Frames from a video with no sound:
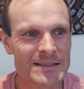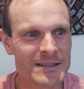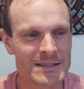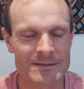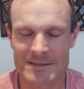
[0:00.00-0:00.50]

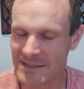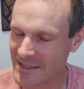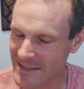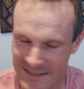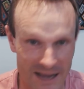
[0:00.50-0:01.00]
just
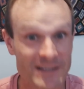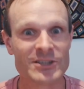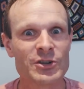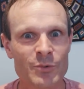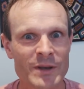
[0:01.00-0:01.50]
stunned
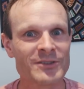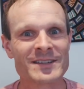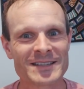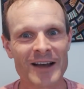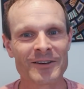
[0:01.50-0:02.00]
you when you
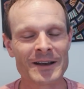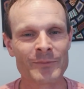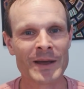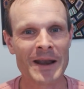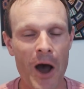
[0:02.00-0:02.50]
discovered it and
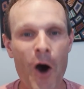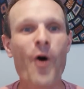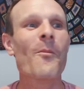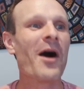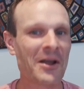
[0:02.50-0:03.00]
went,
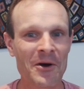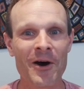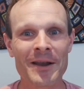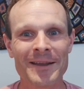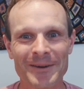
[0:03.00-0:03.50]
oh my God?